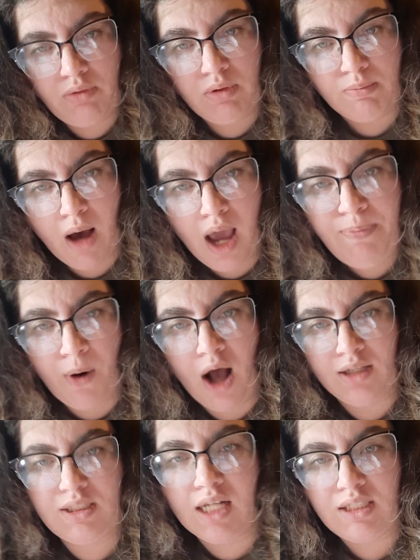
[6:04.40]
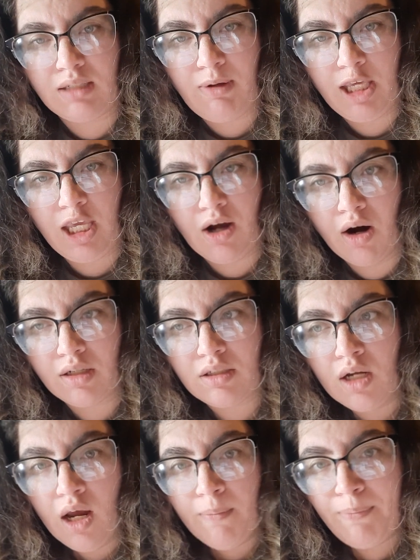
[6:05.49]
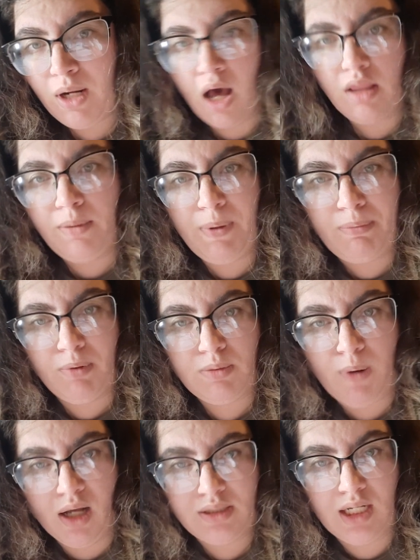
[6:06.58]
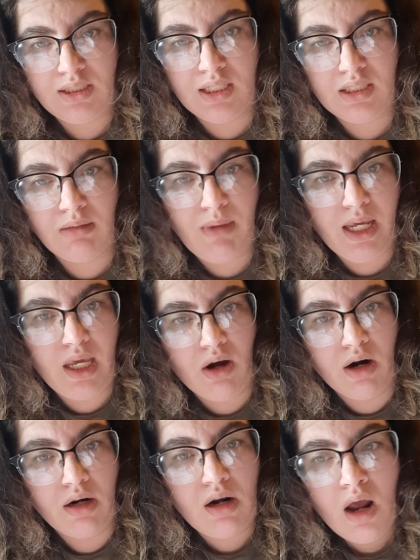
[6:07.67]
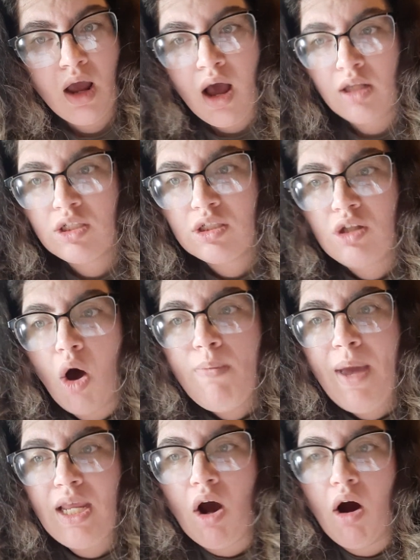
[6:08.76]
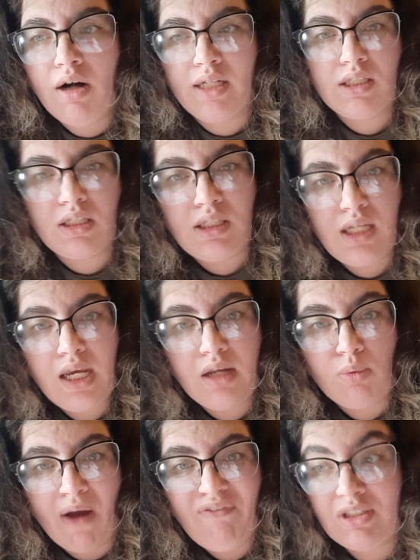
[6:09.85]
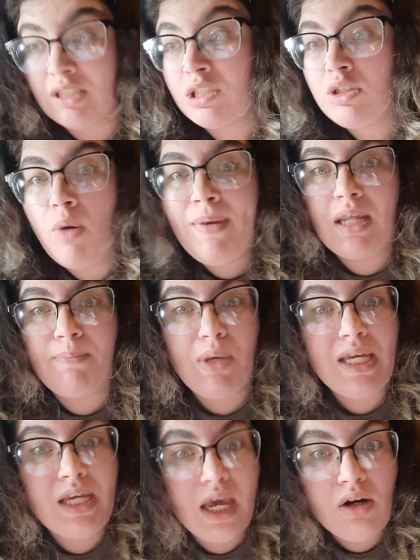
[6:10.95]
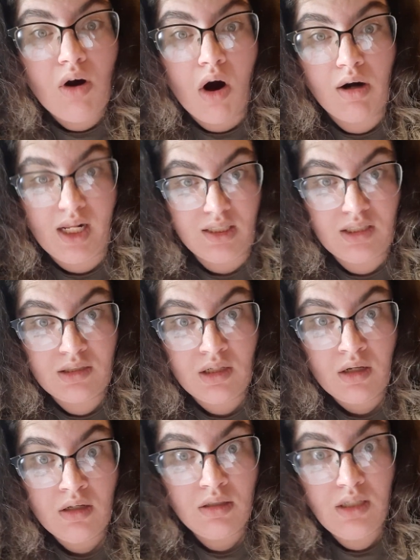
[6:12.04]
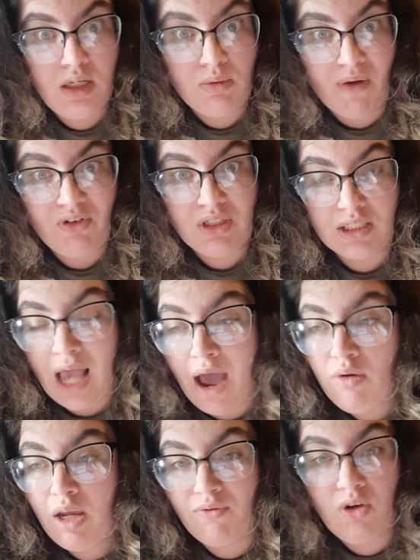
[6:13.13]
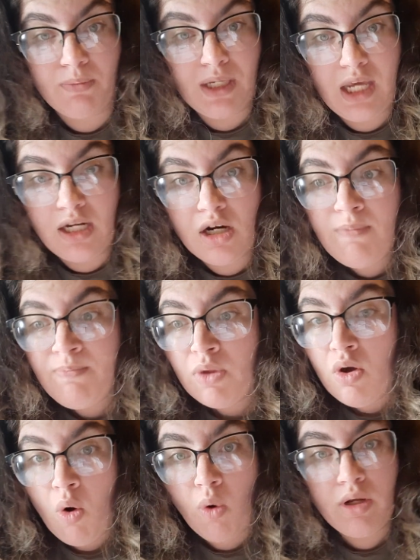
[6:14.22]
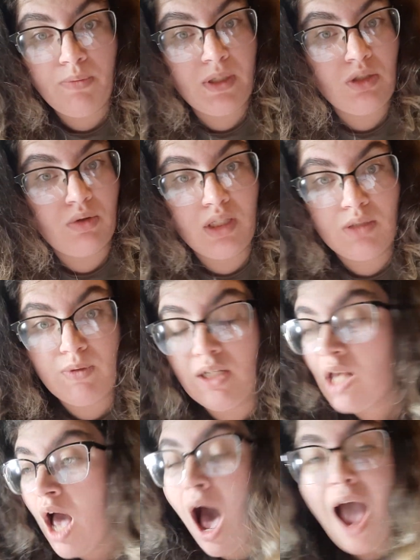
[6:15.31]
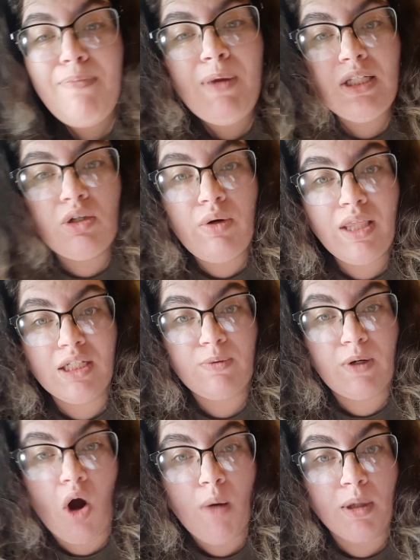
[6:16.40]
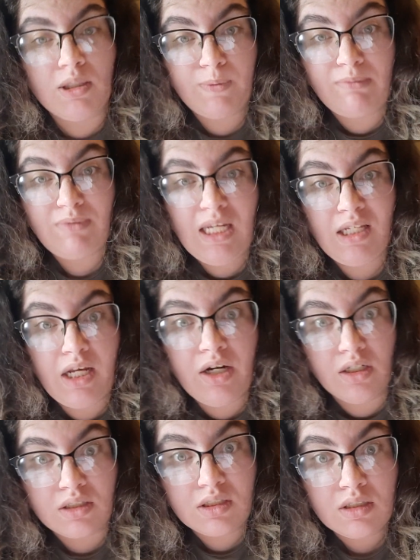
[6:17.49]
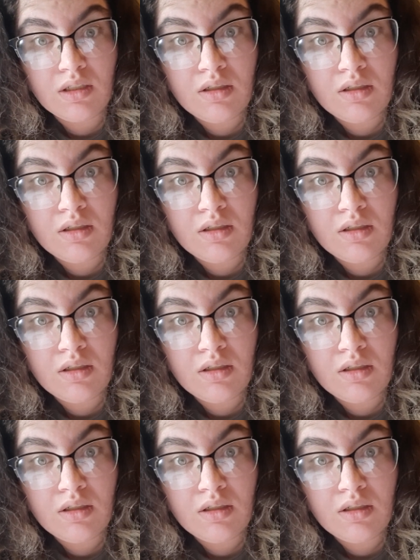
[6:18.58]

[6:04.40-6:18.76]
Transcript: with my process in making art, but other people's processes in making art. So many artists need references. So many beginner artists need references. I don't care if you're a beginner or you've been doing this for years. I've been doing this for almost 15 years.